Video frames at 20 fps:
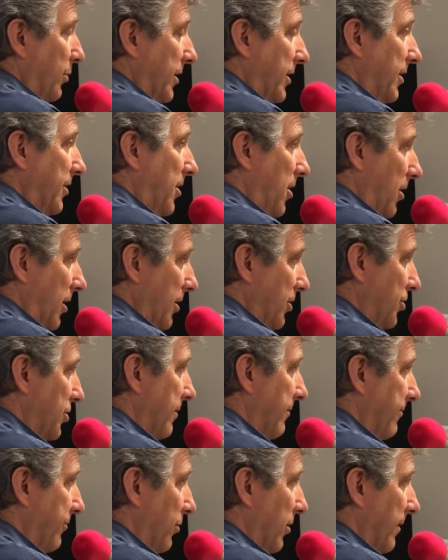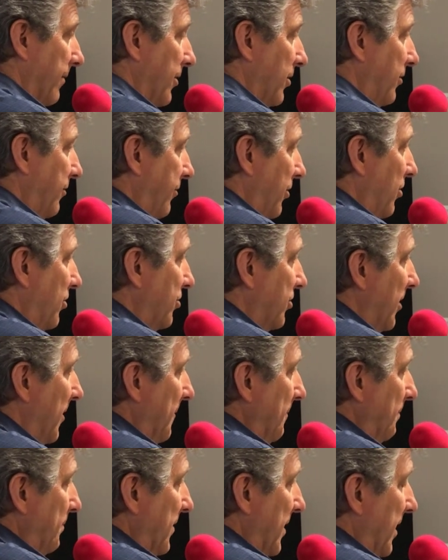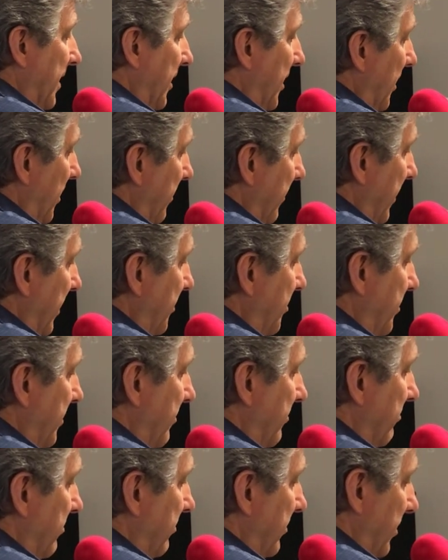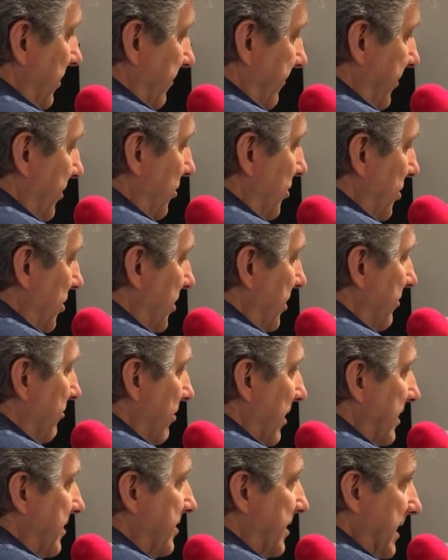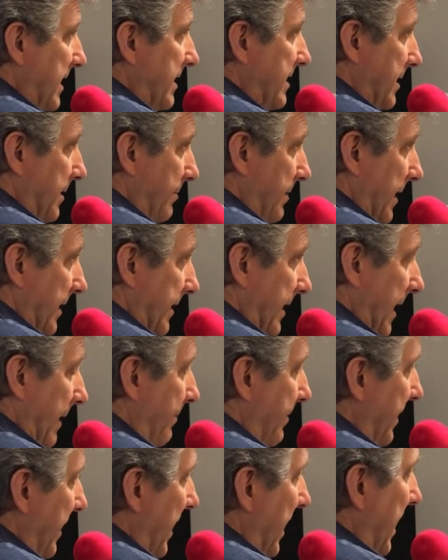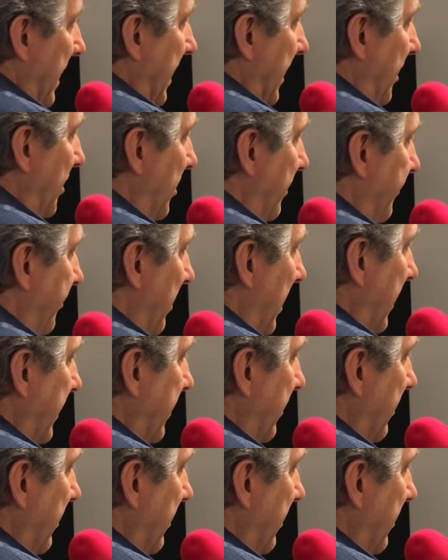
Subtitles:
We did guardianship for it. Those folks, they should, feel good and rest easy about that. But, if you're out